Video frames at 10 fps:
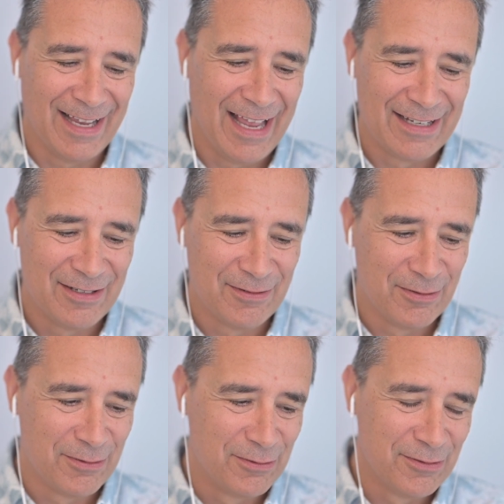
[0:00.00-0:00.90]
and
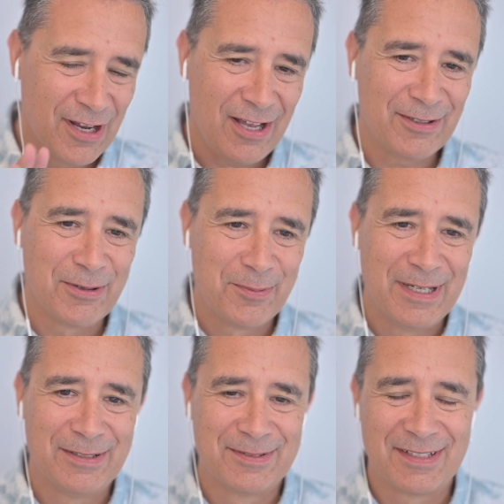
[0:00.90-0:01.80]
you do not owe
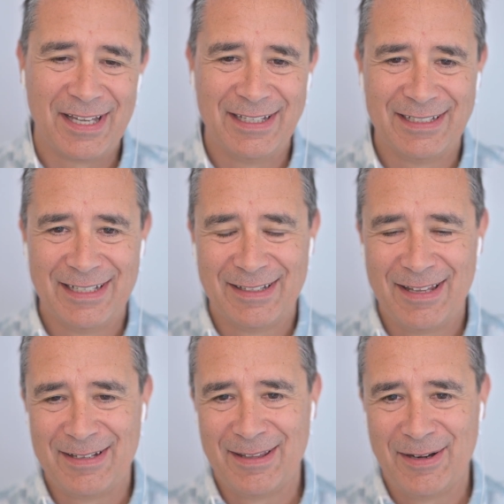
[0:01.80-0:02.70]
me to stay in
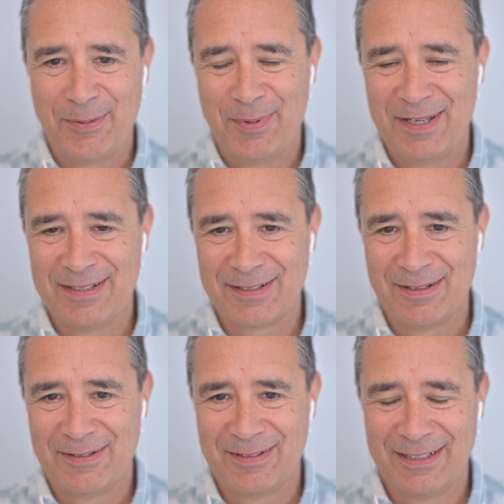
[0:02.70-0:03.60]
therapy.
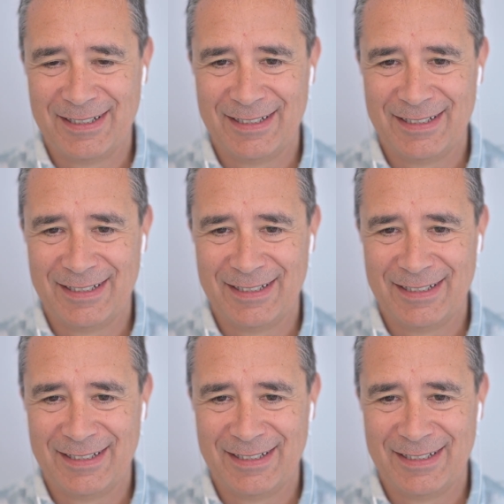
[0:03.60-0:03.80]
So